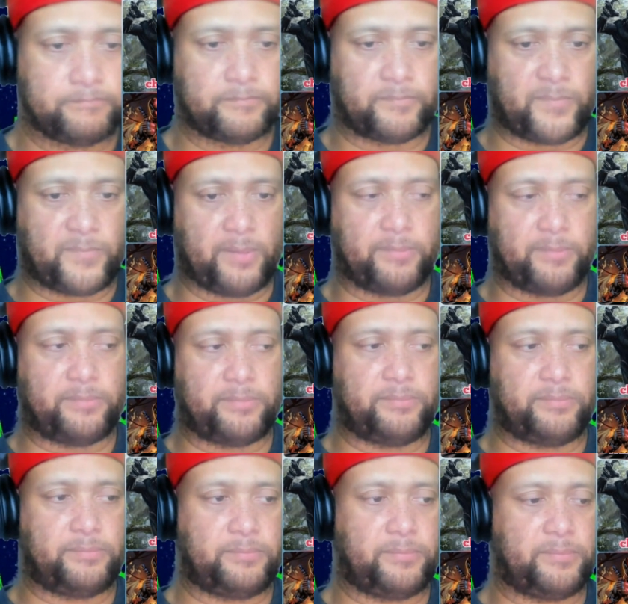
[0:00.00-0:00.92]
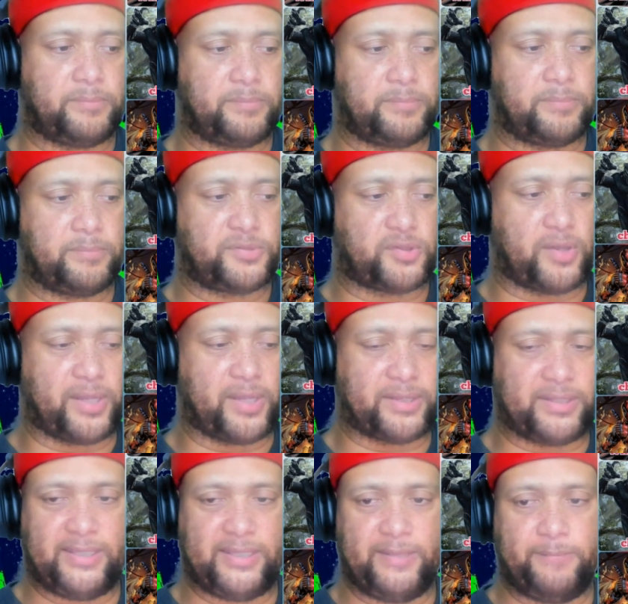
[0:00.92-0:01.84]
Yep. Yeah. So I
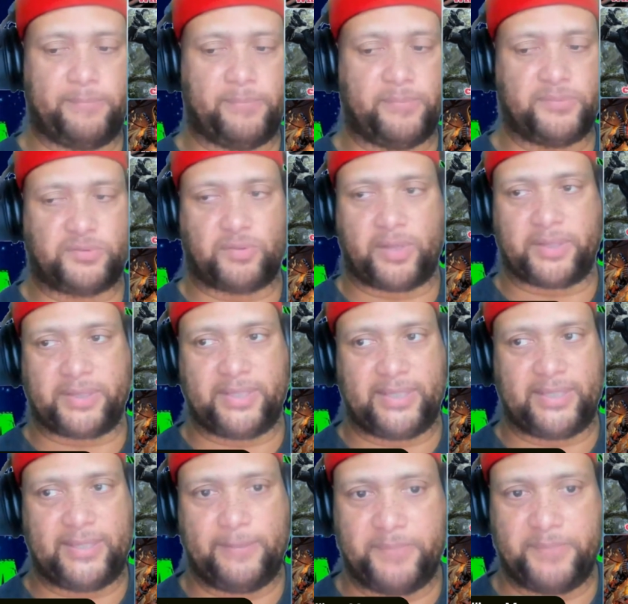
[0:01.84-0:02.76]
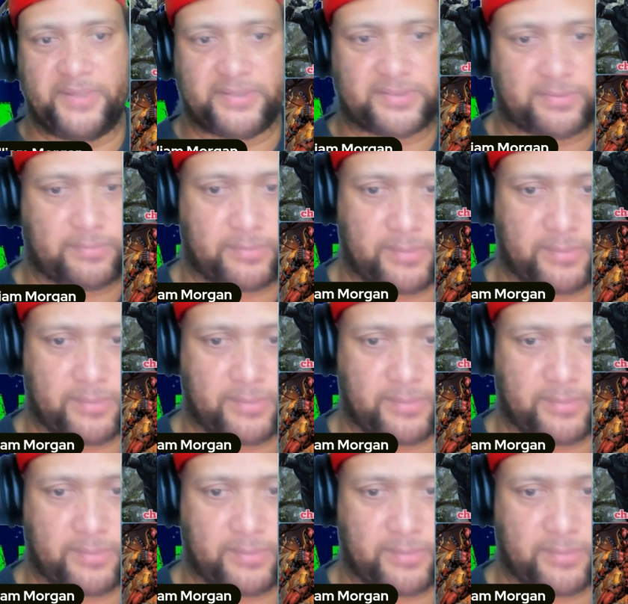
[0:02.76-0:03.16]
think he. So I think he beats.